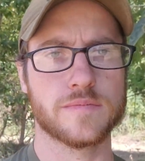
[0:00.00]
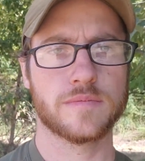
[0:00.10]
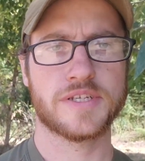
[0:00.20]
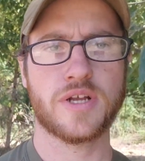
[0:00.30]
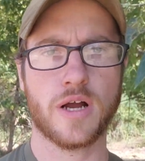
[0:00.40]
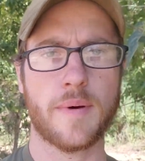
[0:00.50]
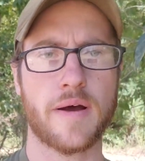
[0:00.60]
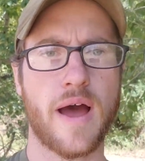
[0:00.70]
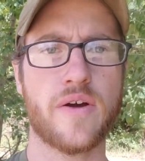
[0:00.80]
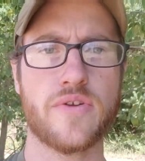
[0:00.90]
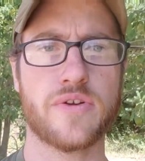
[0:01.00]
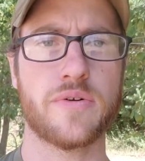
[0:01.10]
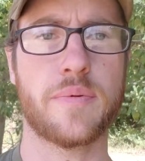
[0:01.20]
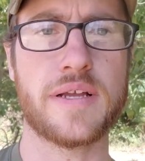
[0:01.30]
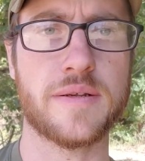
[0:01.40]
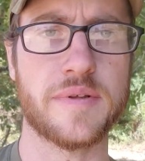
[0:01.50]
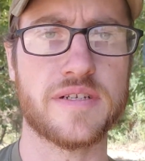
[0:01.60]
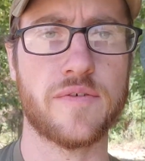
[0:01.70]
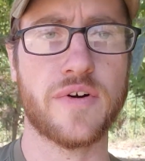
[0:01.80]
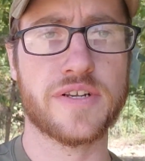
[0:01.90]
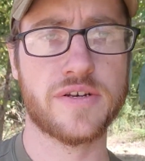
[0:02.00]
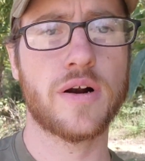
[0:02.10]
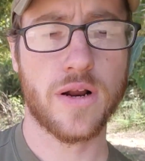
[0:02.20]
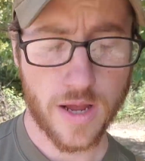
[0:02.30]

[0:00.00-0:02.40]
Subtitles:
let's talk about how you can replace some of this stuff. We're going to start